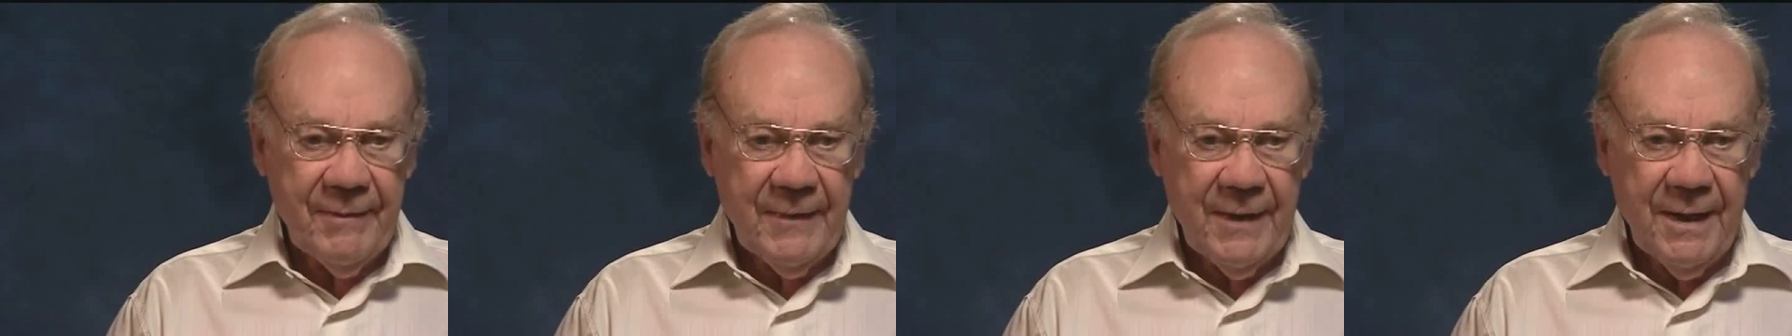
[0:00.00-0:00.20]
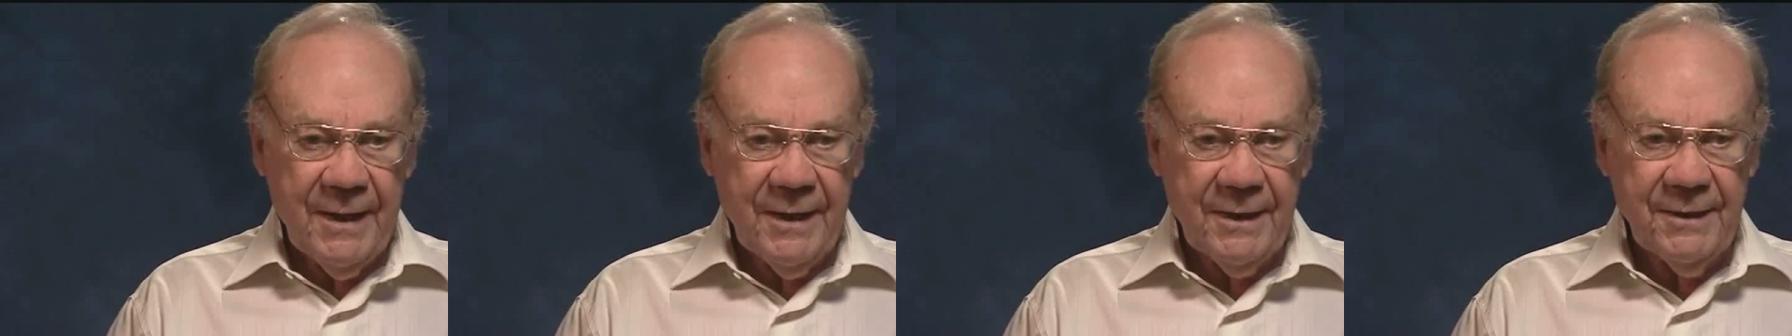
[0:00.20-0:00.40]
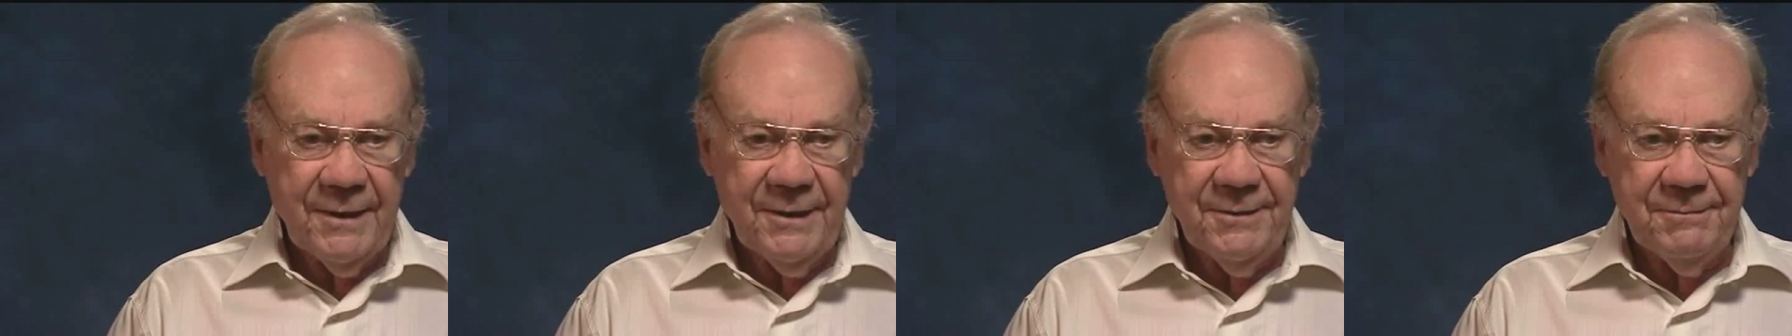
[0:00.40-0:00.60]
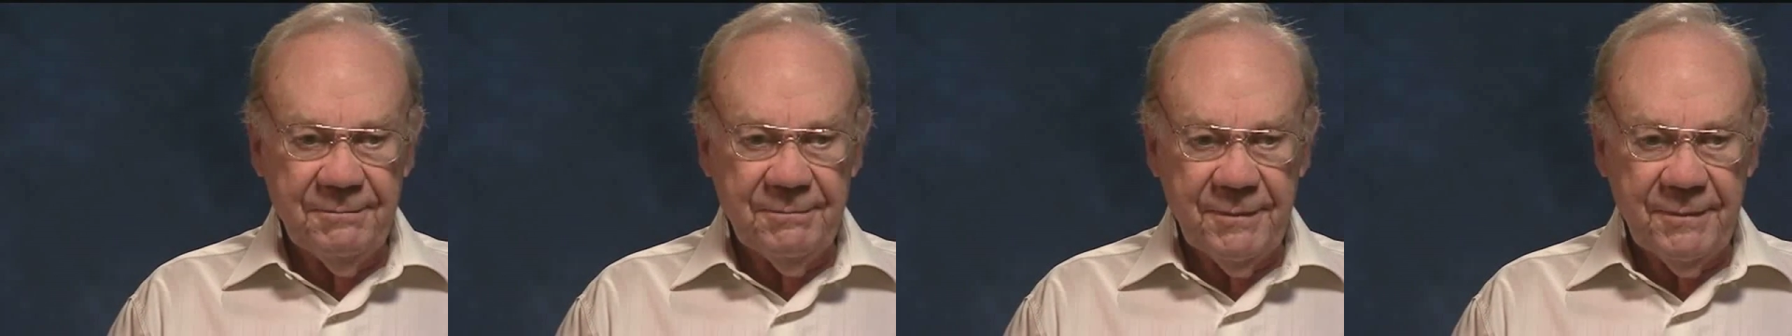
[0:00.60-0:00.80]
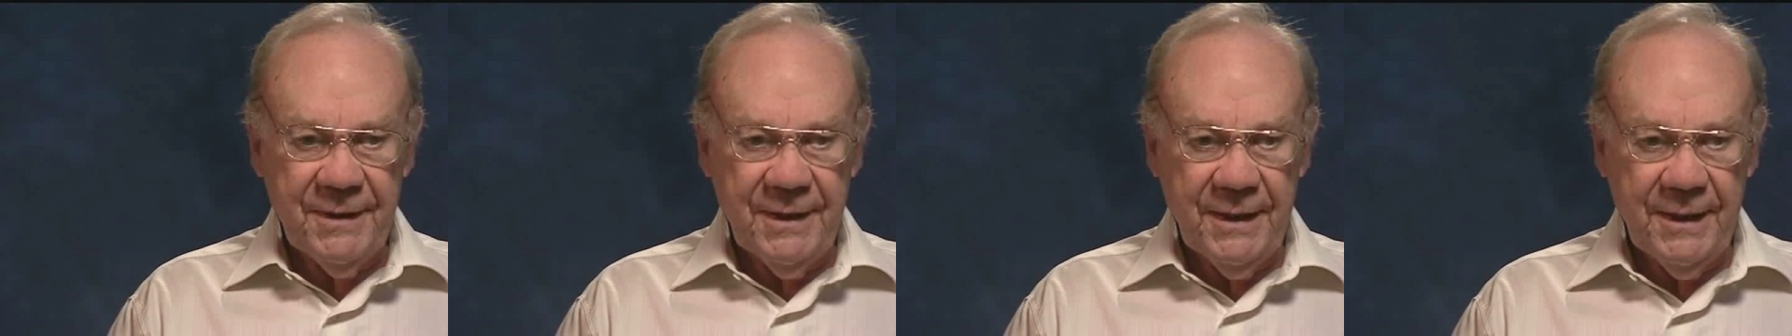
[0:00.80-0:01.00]
And
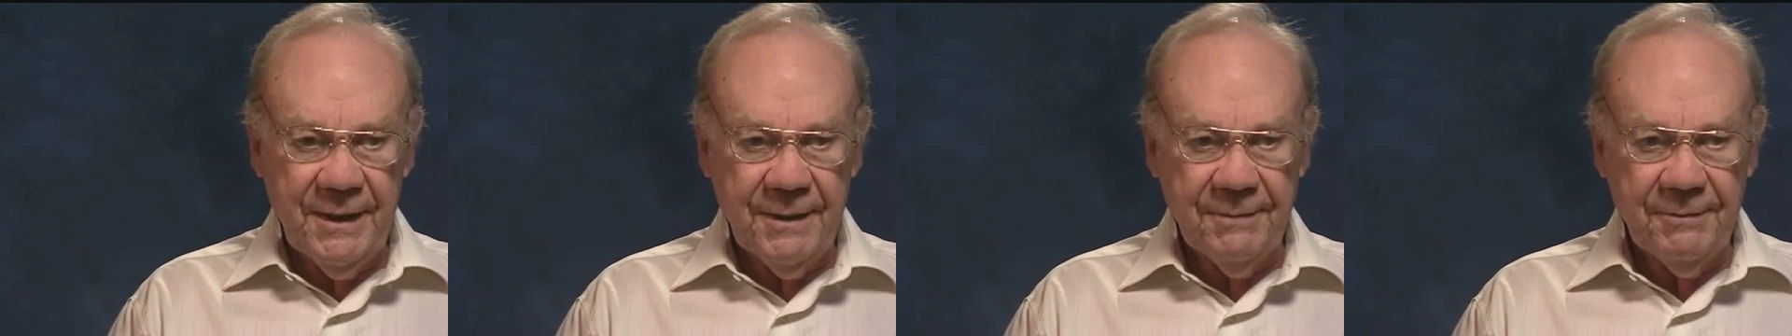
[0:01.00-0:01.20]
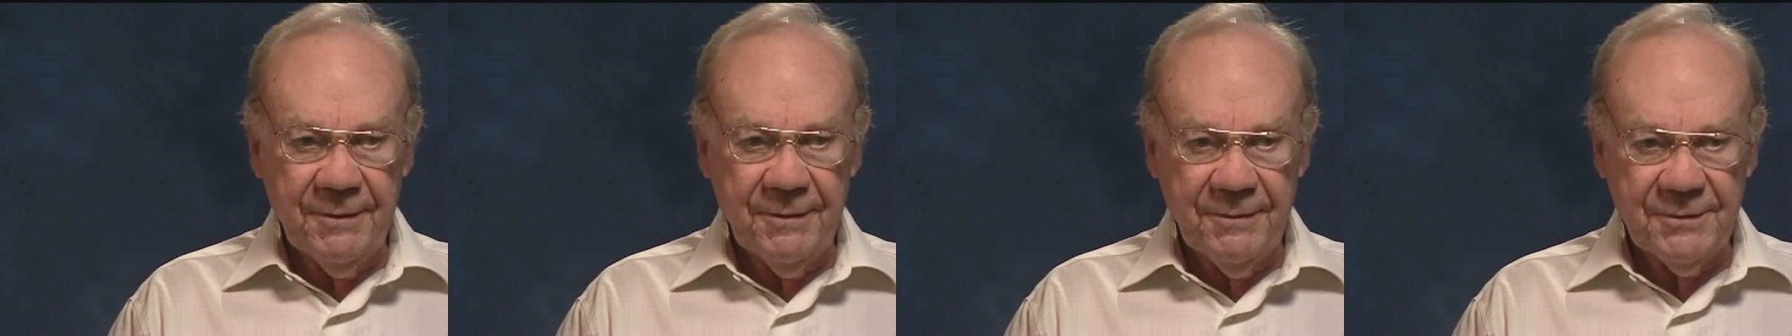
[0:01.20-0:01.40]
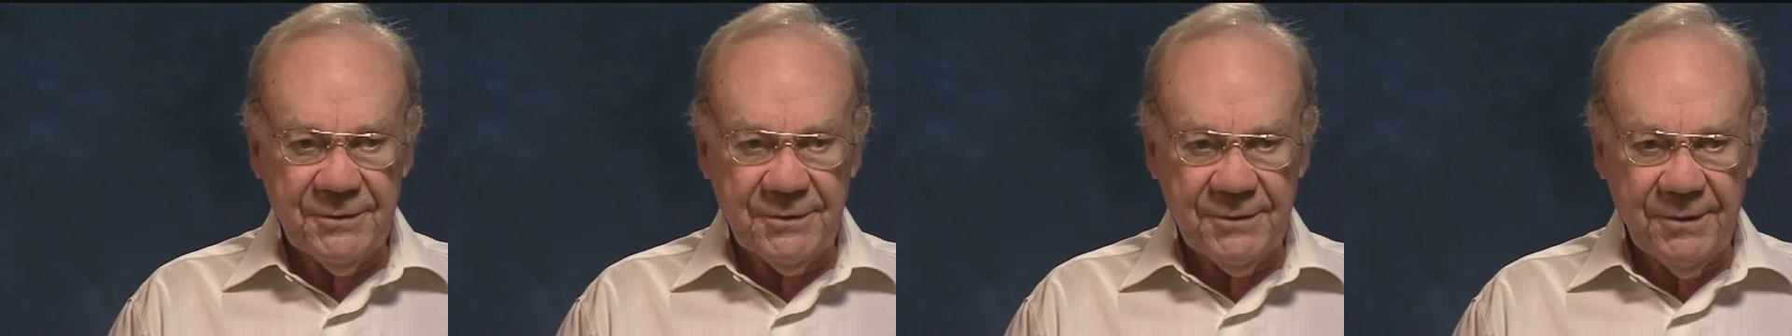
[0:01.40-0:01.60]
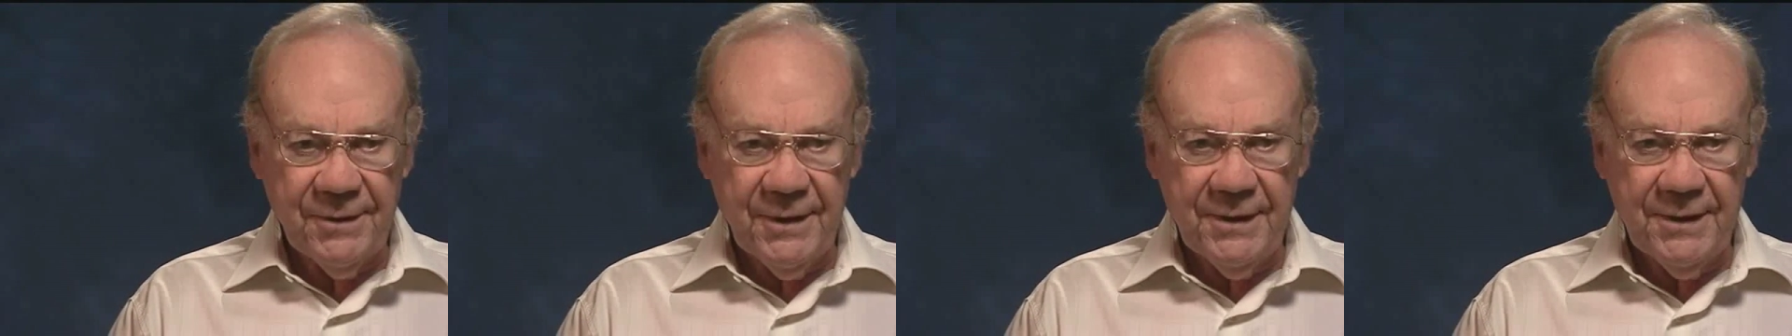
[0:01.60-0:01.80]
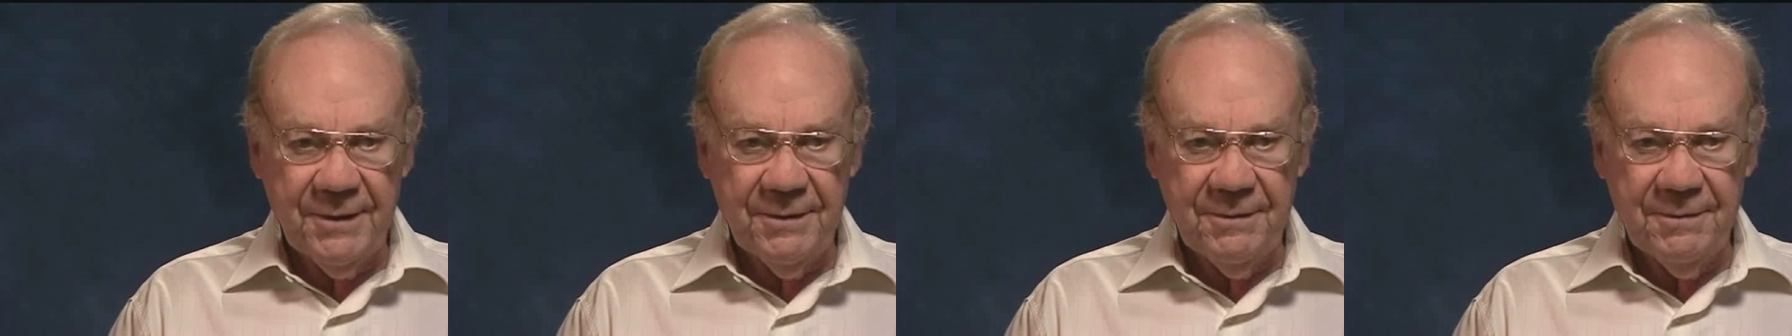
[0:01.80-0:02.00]
he was
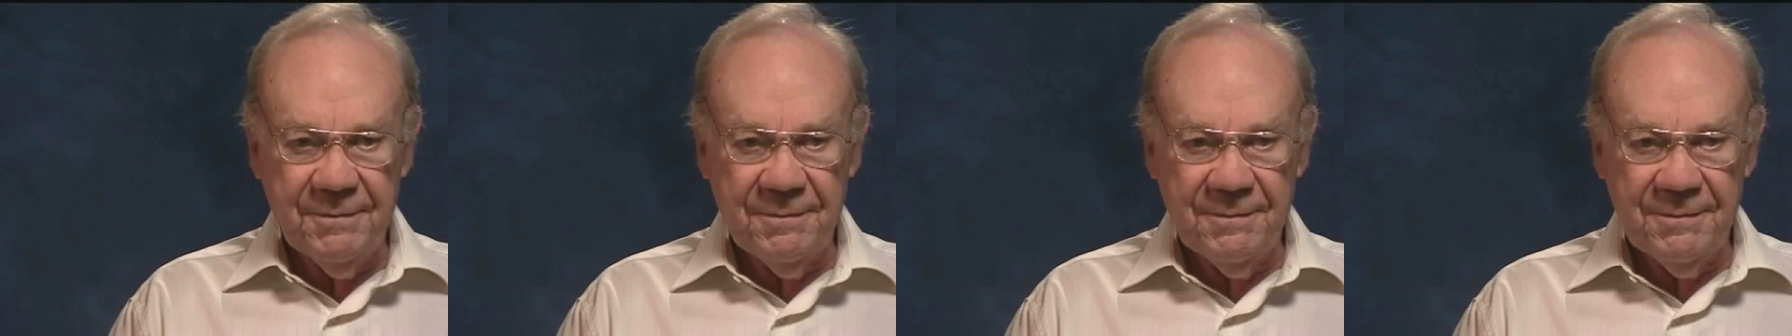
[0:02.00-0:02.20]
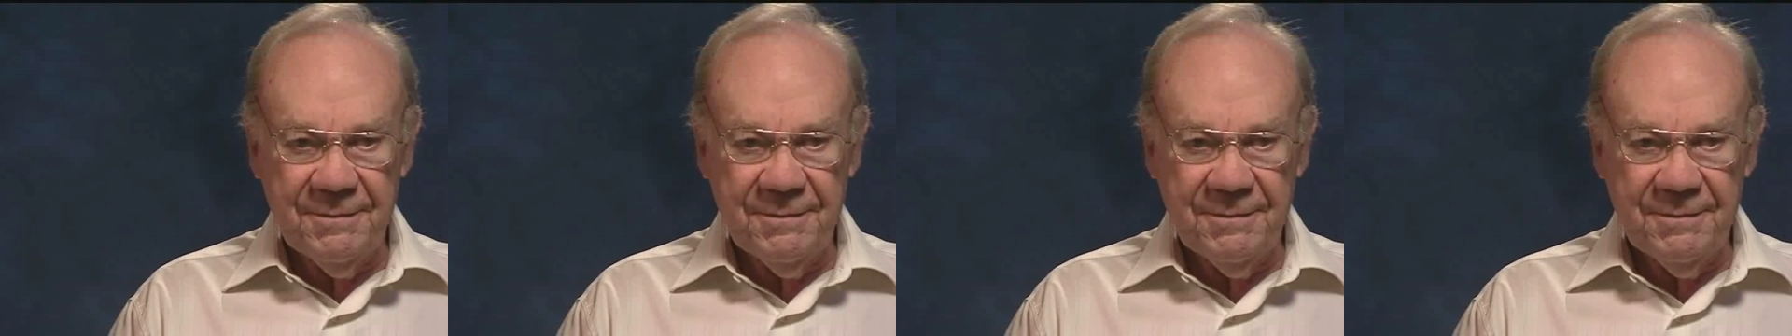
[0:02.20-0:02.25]
going to,